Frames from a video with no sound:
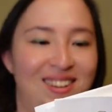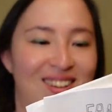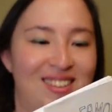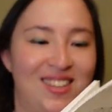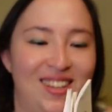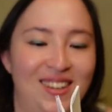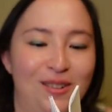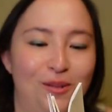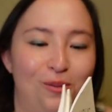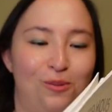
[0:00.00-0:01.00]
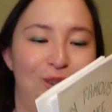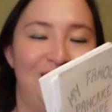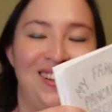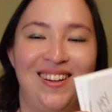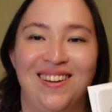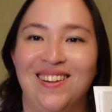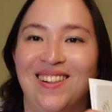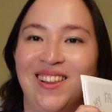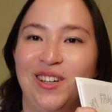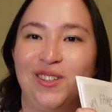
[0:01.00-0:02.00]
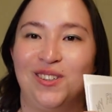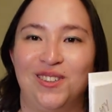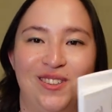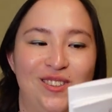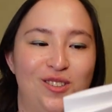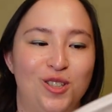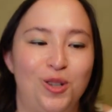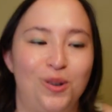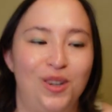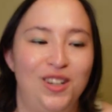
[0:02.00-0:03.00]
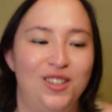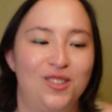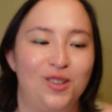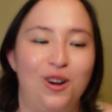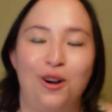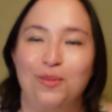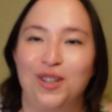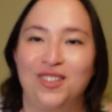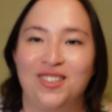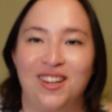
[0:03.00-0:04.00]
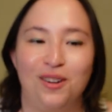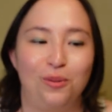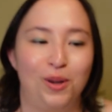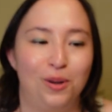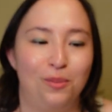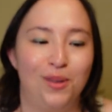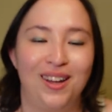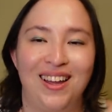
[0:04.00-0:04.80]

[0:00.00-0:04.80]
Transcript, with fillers: It's like reading little stories or comics at a whim.